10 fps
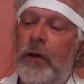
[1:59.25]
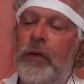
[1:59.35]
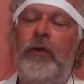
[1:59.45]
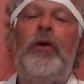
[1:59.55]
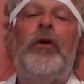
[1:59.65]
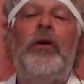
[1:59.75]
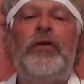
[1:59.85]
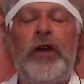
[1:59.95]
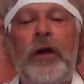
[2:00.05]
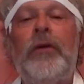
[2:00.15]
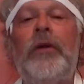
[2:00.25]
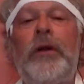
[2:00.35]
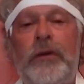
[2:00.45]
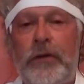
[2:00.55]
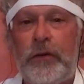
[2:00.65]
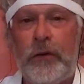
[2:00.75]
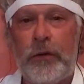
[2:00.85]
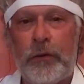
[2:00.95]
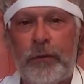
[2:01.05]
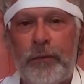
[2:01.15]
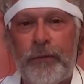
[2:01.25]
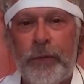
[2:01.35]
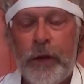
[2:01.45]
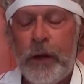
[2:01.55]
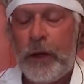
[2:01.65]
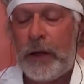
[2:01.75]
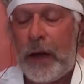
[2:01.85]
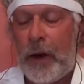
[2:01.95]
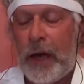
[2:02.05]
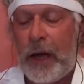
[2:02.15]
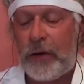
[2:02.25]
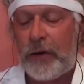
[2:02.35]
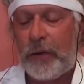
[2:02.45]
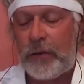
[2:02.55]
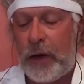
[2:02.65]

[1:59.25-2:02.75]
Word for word: You turn it generally to two. Now, I actually was